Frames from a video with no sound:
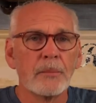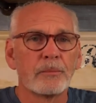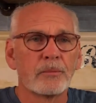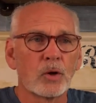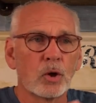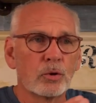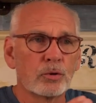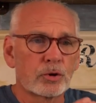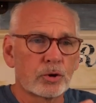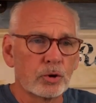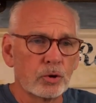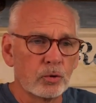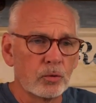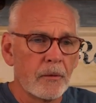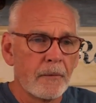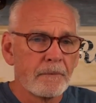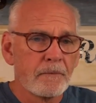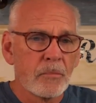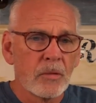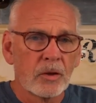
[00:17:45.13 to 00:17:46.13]
those who
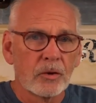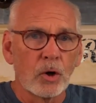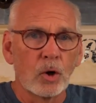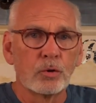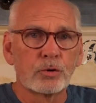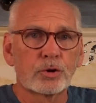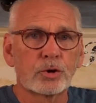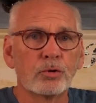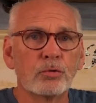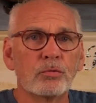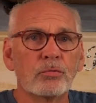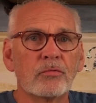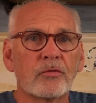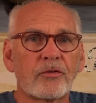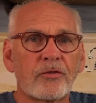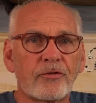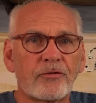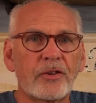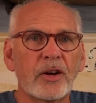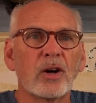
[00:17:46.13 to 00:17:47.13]

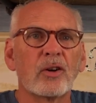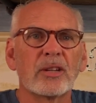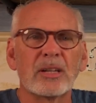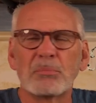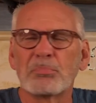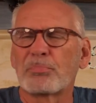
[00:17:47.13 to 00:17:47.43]
felt